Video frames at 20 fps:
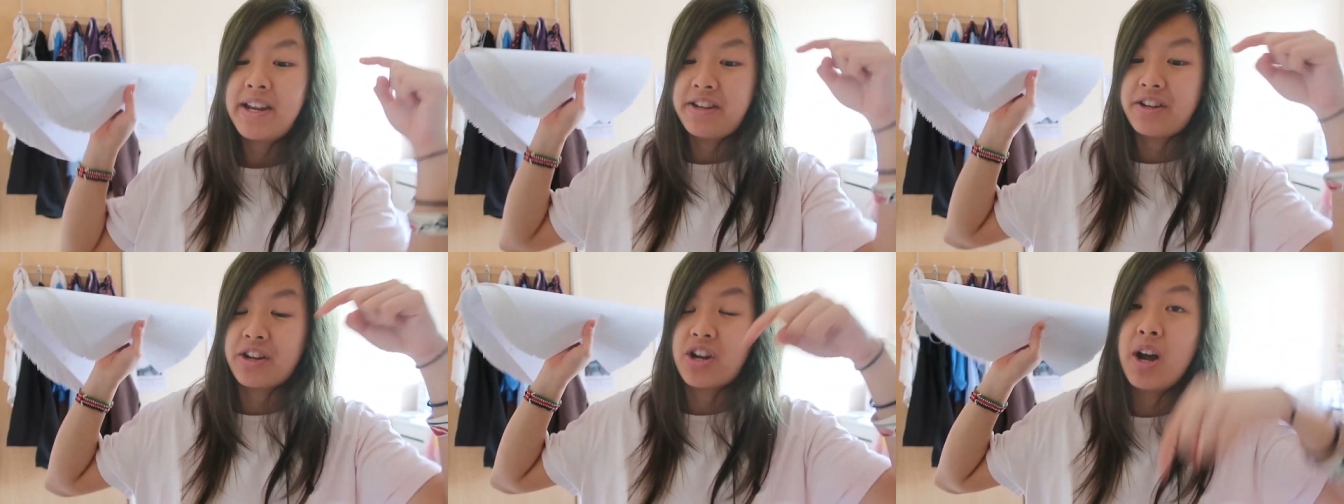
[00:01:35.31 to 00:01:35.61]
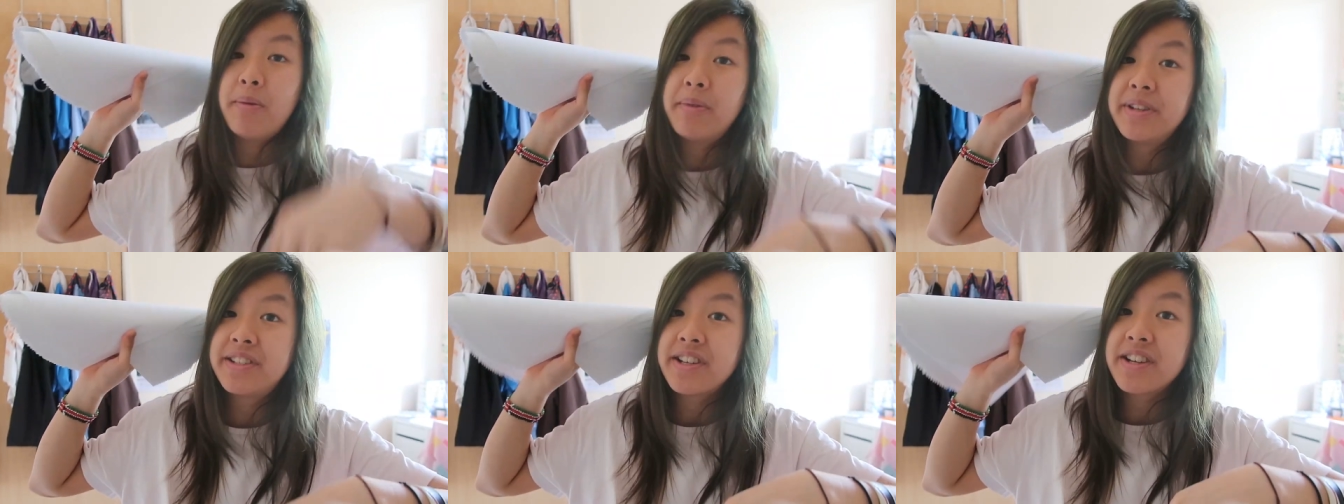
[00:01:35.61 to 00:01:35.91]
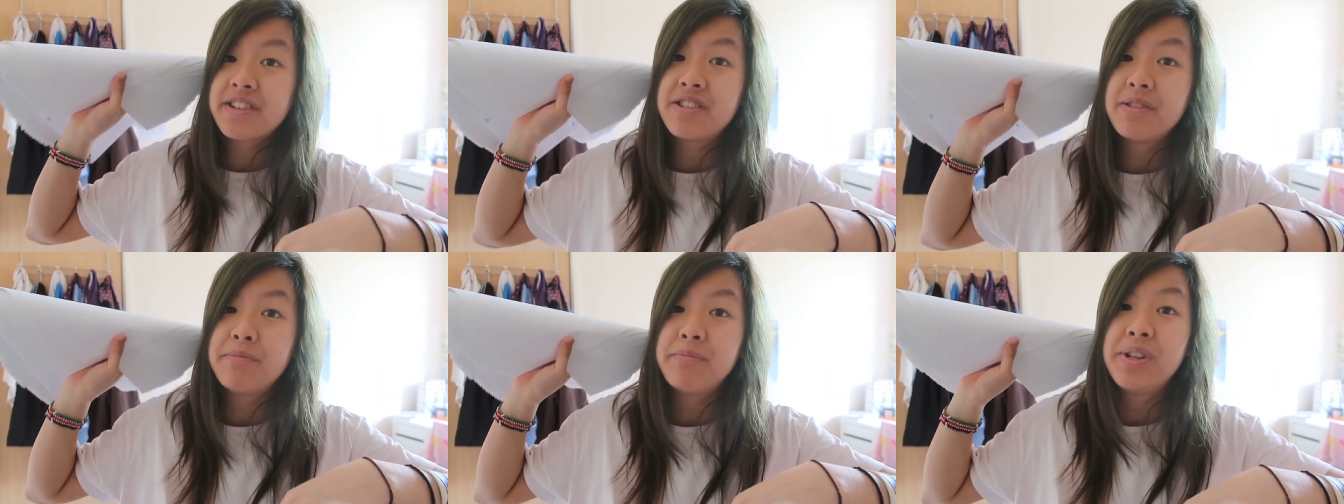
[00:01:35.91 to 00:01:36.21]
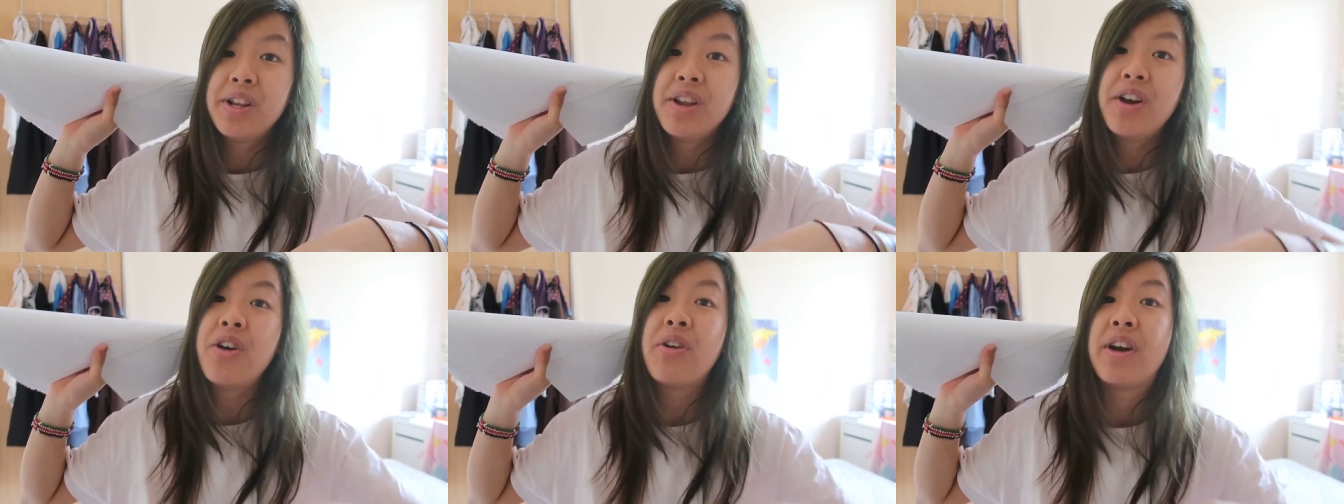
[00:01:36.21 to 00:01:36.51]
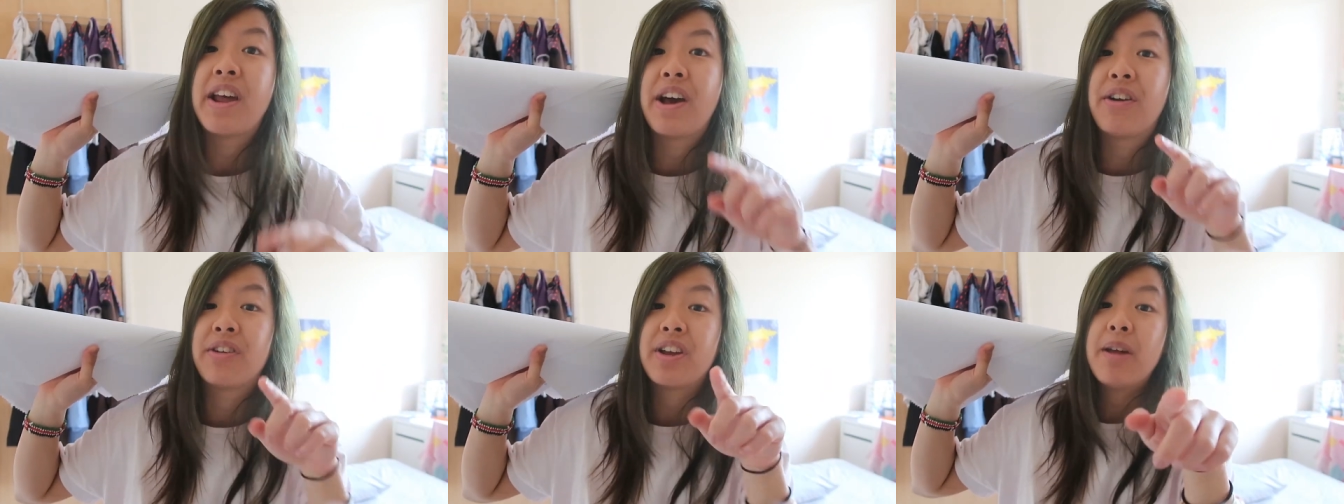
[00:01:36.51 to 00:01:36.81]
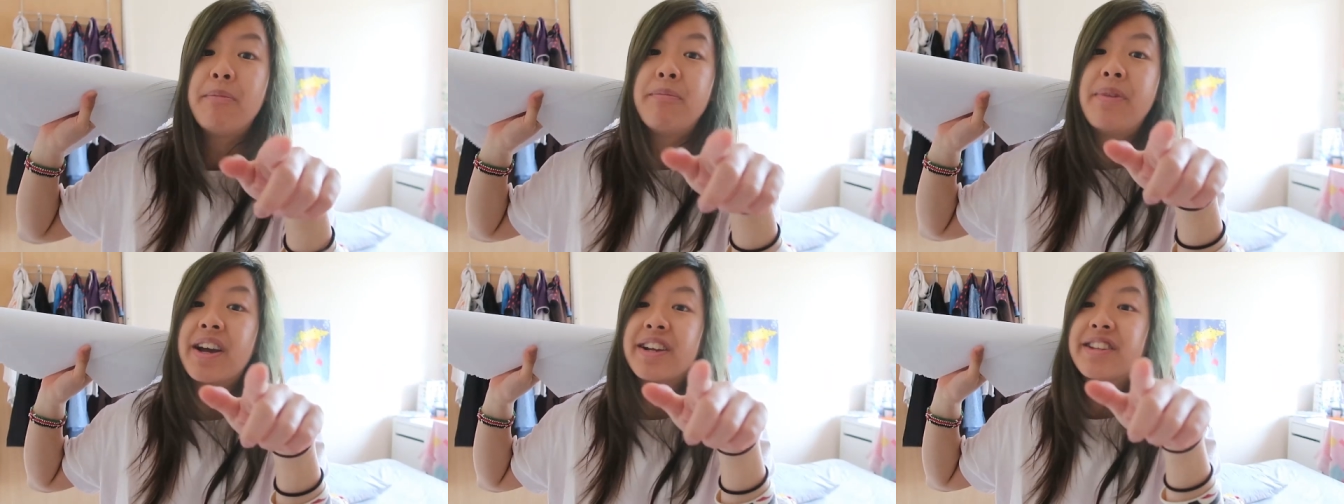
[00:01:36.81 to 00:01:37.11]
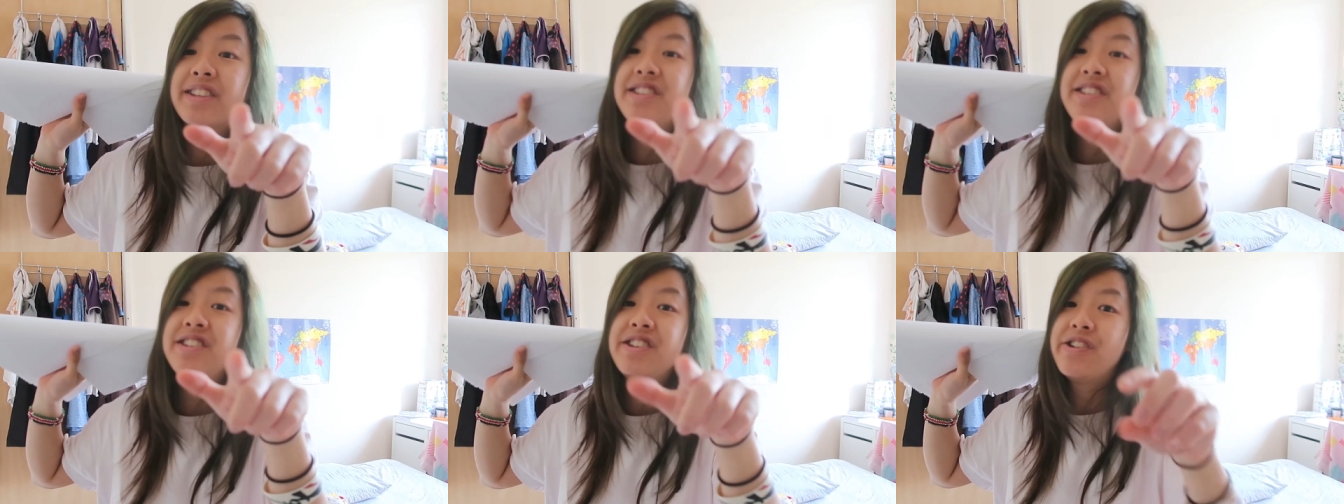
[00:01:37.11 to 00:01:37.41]
in the comment section below and I'll get
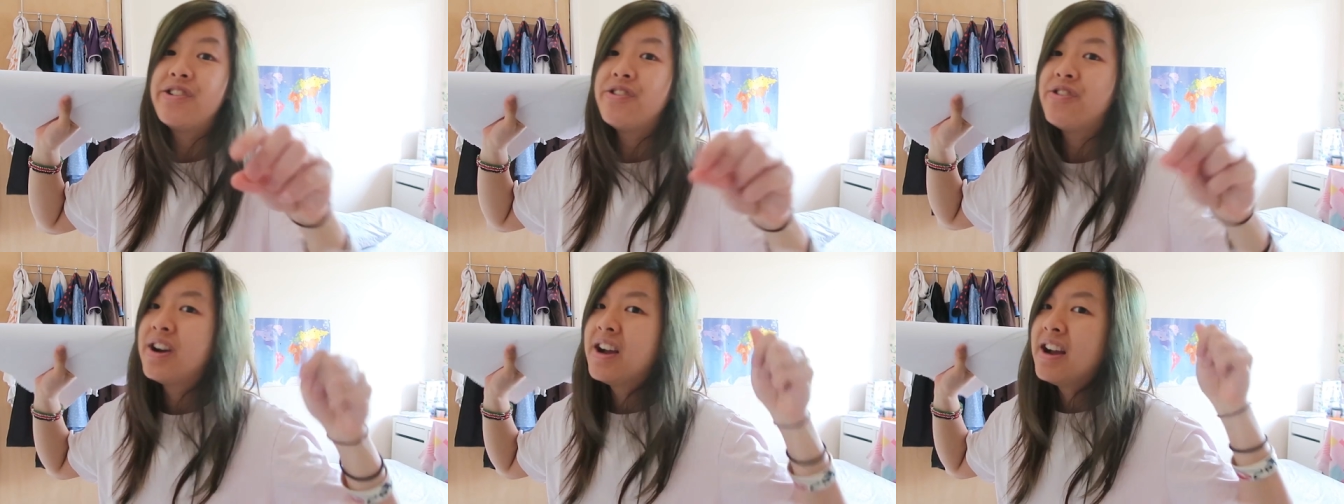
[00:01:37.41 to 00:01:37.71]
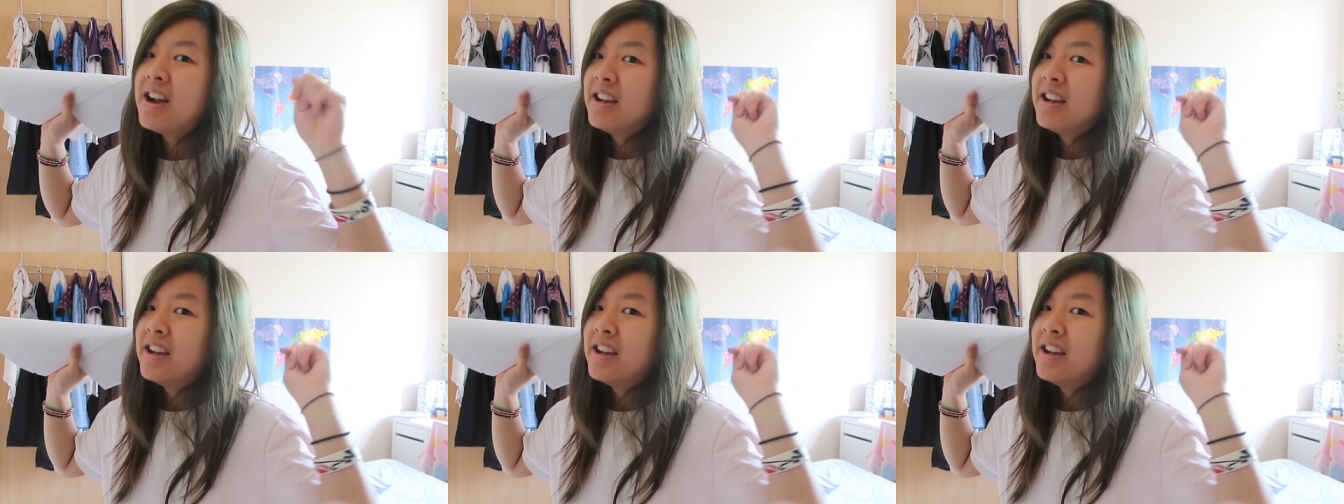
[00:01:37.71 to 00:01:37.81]
back to you.